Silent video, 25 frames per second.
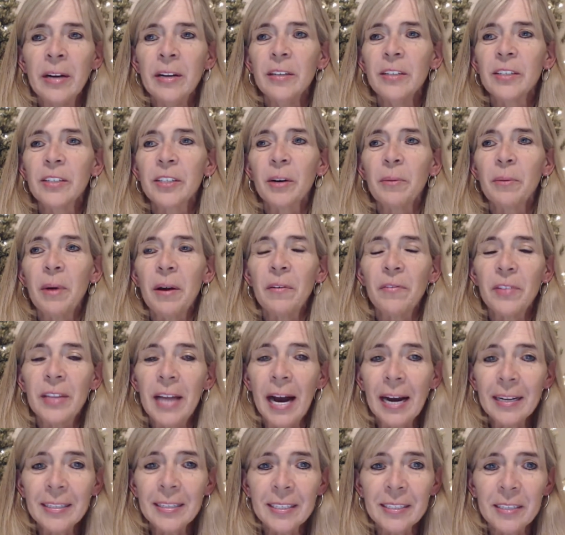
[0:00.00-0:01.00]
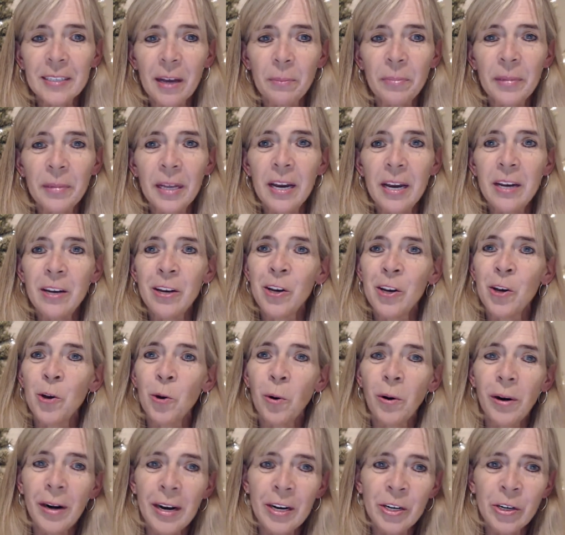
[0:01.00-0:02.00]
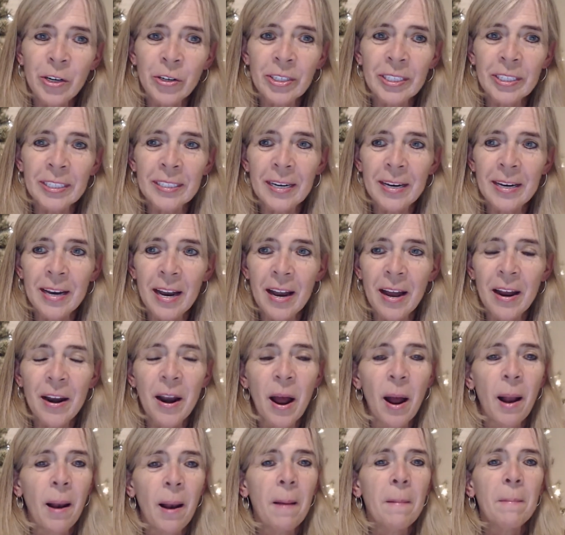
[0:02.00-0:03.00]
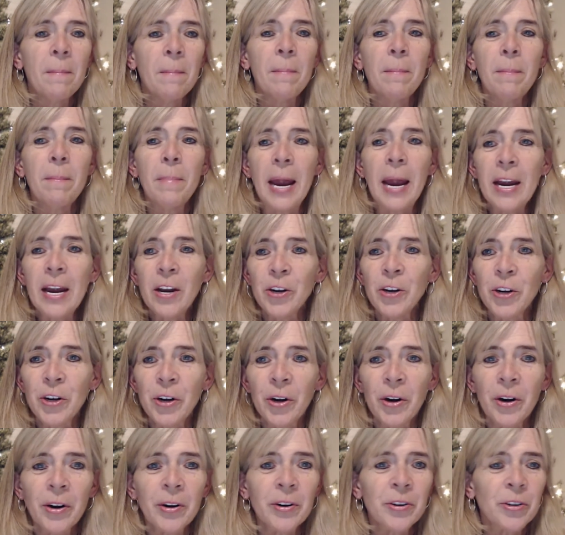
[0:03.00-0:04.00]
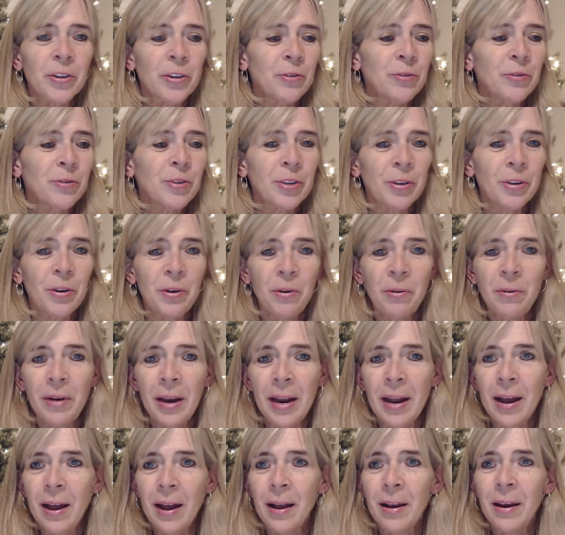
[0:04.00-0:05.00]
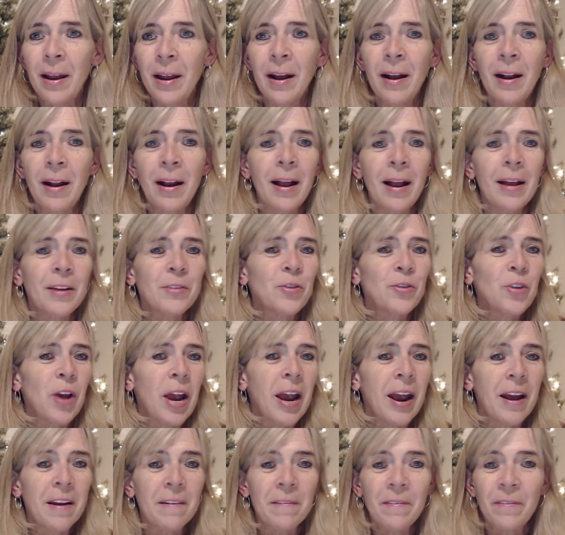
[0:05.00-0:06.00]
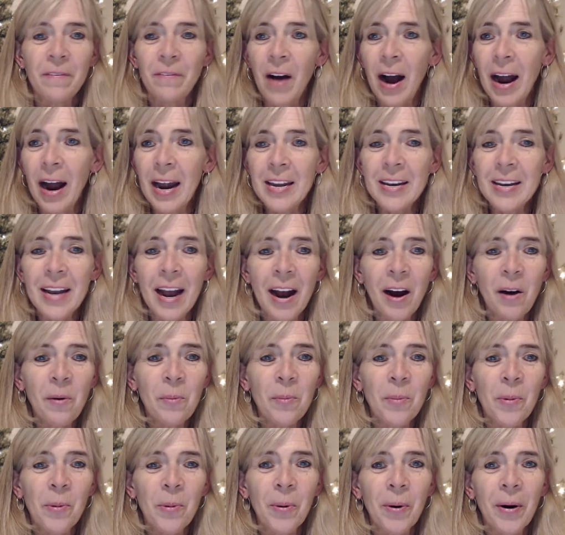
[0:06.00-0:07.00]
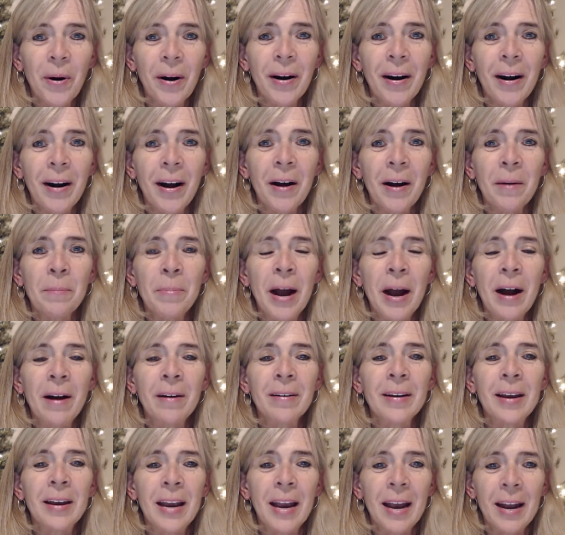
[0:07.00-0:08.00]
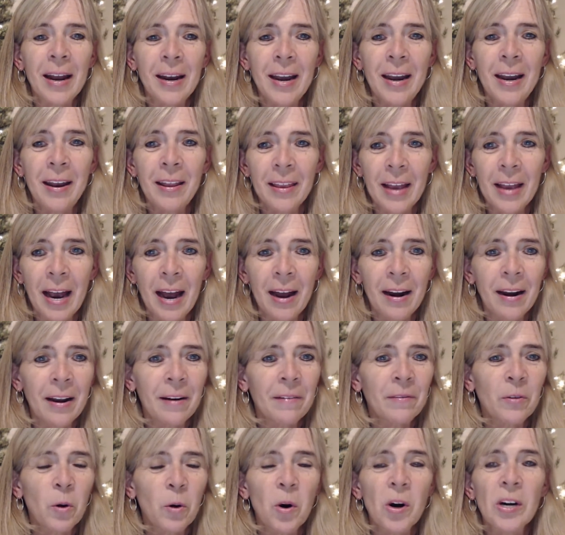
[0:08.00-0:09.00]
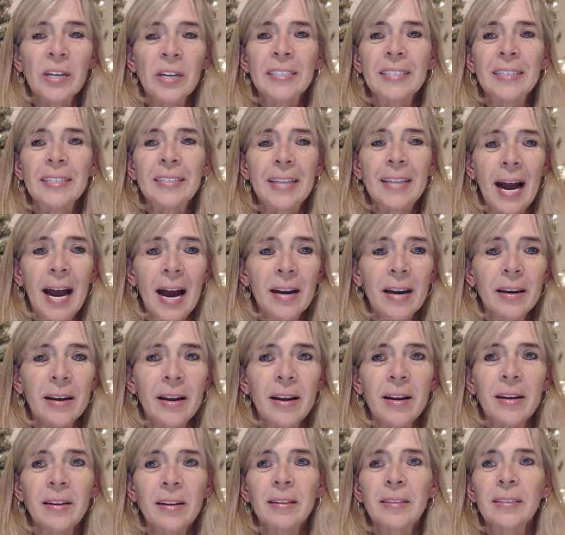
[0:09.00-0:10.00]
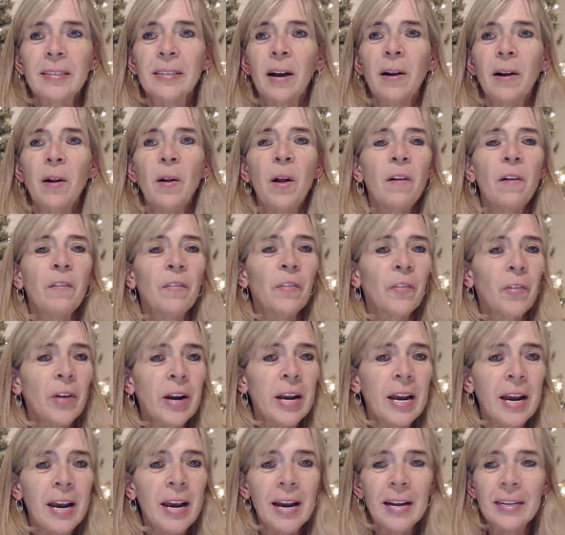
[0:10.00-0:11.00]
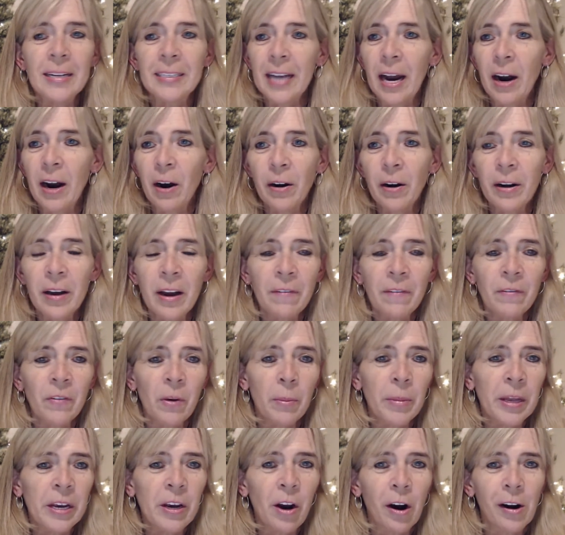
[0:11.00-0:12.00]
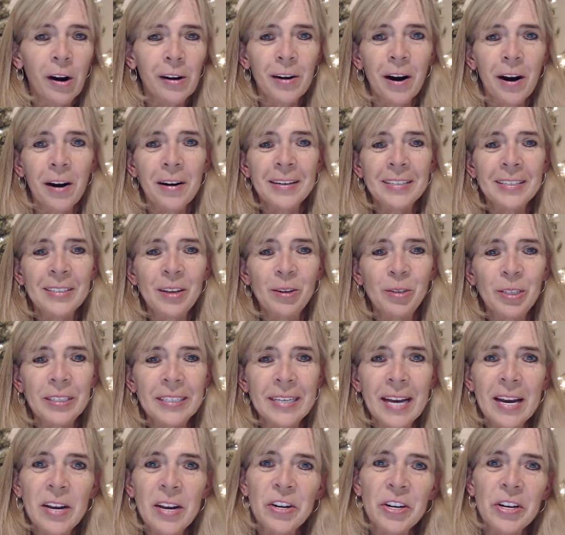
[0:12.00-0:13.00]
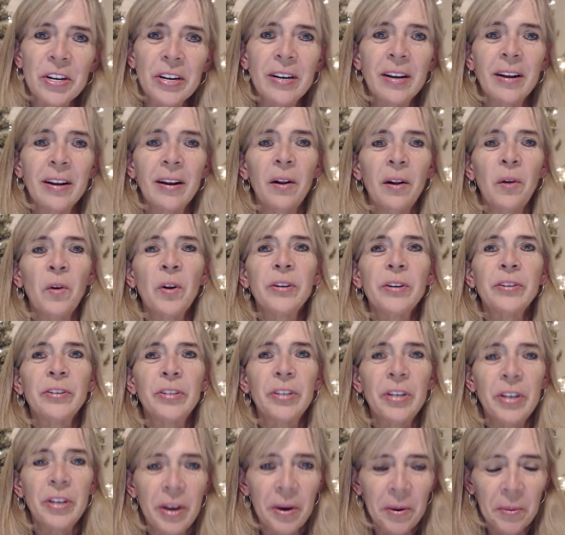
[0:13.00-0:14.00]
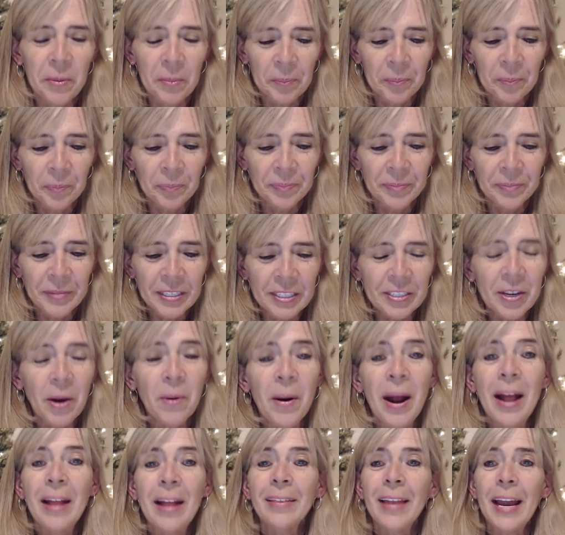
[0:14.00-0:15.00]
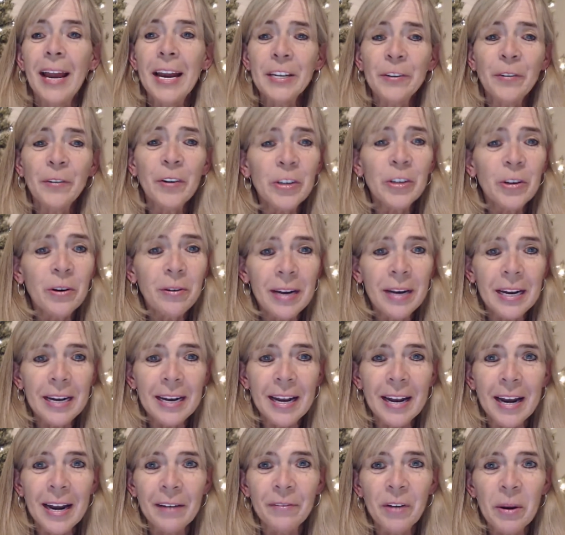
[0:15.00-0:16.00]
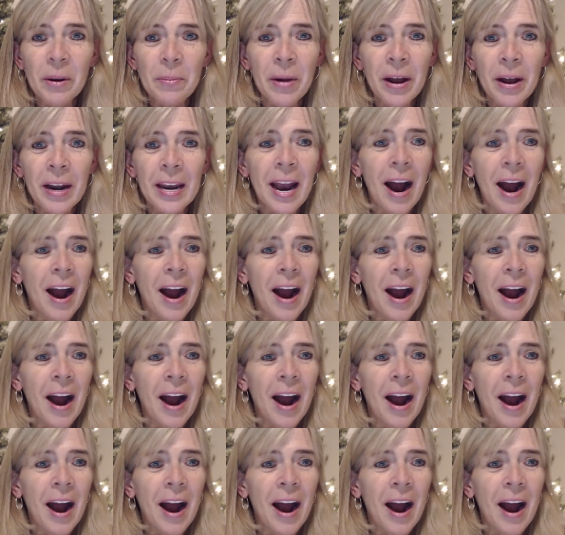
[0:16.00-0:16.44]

So if that's something you're interested in, make sure to tune in and find out more about getting that. And of course, that is free. It's our gift from the Yard Card Association to you. So thanks for tuning in, everybody.